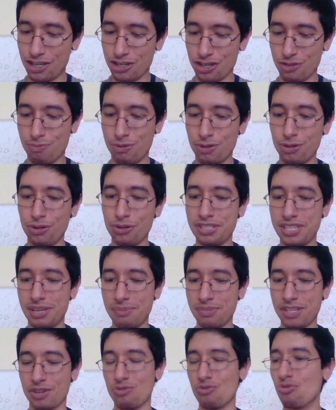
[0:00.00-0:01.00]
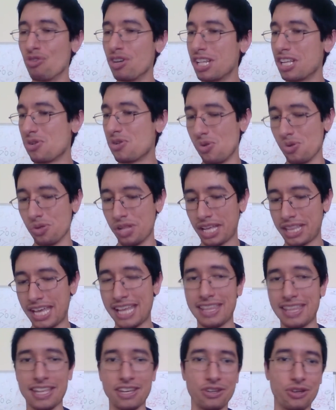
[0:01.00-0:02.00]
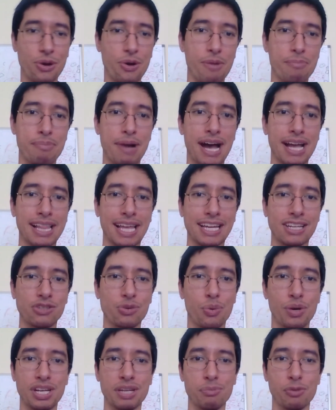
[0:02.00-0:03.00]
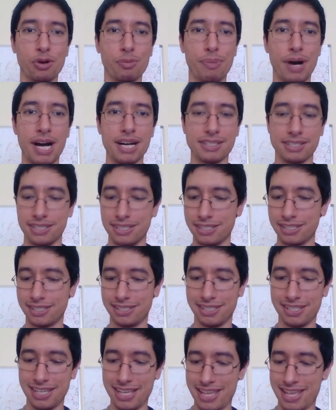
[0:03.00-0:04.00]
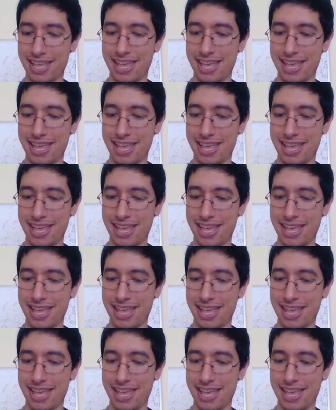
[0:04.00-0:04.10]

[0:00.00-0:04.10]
you pull something really cool like that, and then you go and buy like 20 more boxes,